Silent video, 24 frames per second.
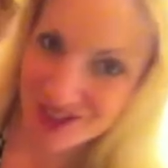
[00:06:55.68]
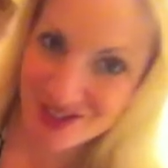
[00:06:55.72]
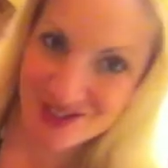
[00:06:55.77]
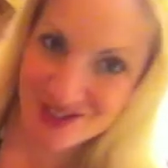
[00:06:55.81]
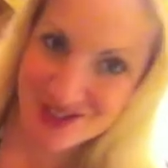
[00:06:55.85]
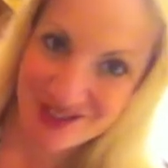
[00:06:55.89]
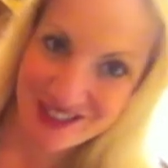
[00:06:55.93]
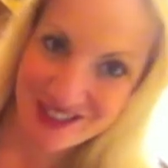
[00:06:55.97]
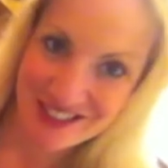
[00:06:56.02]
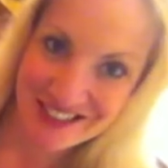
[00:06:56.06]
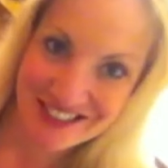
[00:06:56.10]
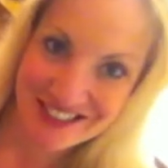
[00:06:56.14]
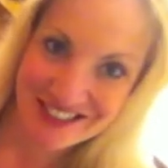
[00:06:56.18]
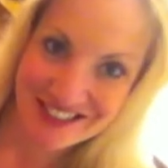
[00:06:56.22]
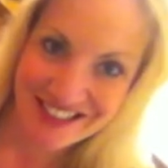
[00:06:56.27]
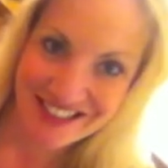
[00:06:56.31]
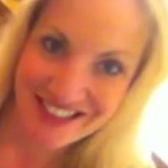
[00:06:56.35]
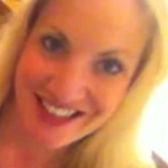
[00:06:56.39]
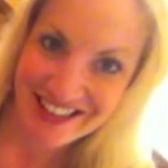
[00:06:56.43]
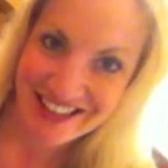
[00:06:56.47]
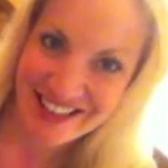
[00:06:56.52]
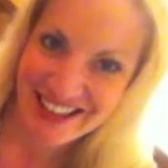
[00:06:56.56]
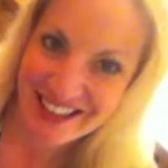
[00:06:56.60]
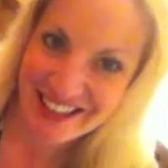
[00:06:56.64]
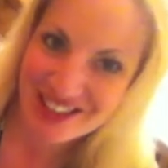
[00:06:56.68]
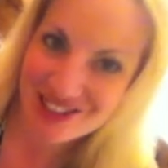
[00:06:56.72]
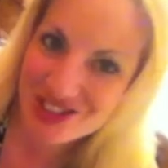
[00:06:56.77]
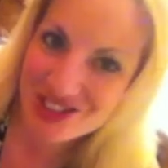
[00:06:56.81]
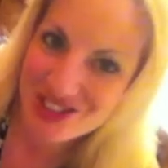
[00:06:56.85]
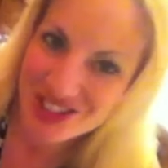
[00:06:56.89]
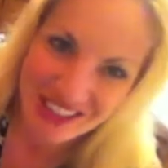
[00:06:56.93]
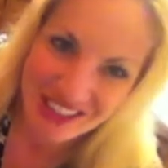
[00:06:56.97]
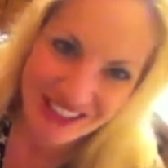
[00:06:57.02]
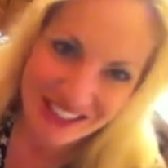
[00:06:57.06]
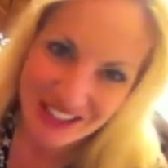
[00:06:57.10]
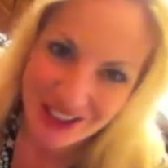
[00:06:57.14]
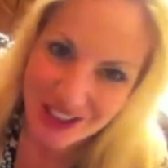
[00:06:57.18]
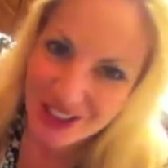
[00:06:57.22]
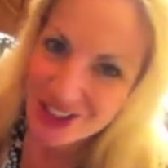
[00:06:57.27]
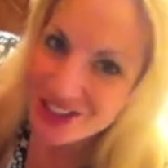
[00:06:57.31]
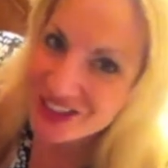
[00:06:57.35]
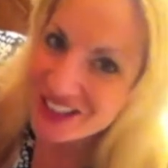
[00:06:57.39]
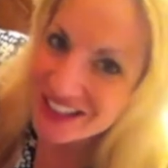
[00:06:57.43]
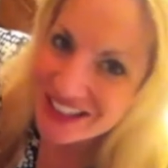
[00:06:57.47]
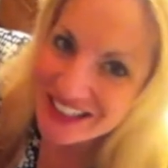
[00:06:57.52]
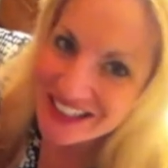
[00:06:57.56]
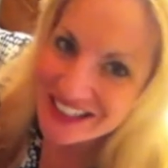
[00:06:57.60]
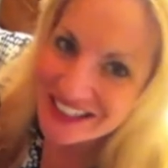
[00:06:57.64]
starting to get that chili
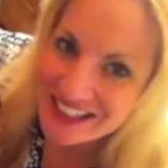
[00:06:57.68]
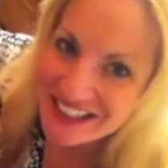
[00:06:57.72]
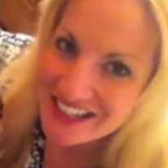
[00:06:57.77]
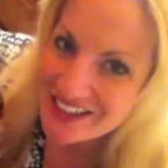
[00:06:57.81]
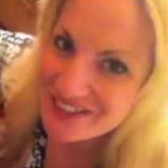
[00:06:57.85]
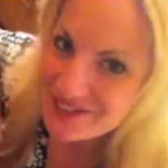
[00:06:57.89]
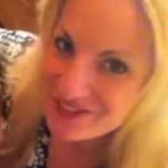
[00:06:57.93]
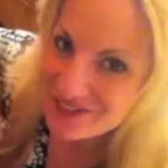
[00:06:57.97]
look and